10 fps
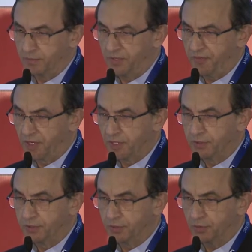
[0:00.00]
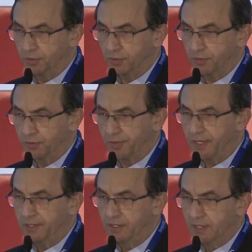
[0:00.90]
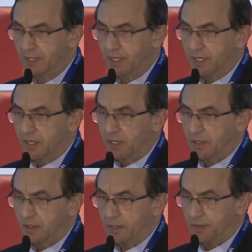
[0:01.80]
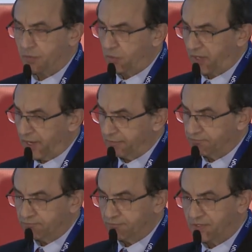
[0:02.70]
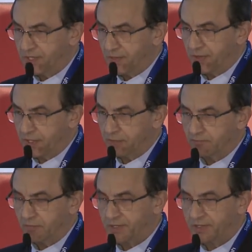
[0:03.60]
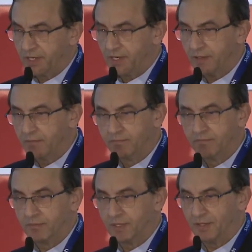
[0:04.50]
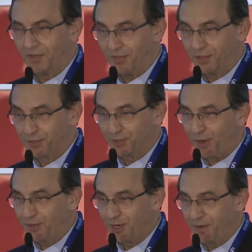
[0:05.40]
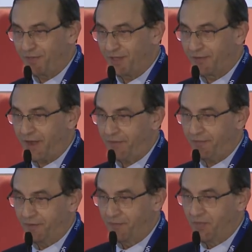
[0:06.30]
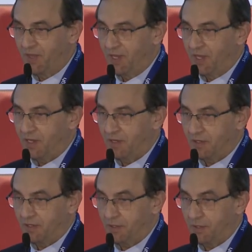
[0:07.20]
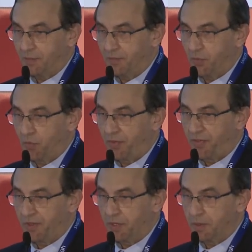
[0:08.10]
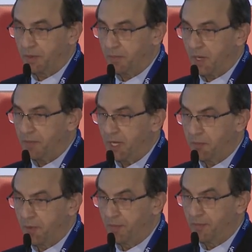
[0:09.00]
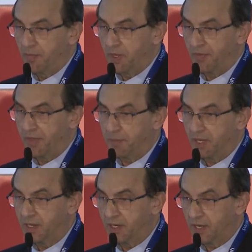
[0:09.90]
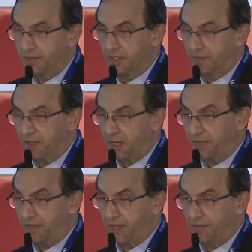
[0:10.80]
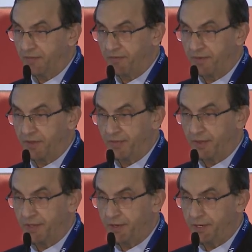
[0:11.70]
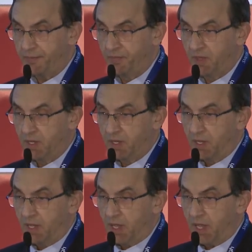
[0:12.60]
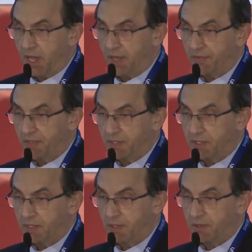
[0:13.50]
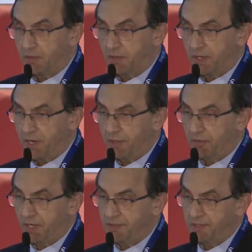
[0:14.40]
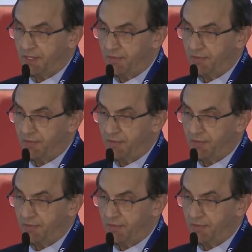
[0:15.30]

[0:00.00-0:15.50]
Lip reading: difficult to read. You can see the, let's say, the structure of the graph with a minimum at the beginning and at the end of the year. And here you can see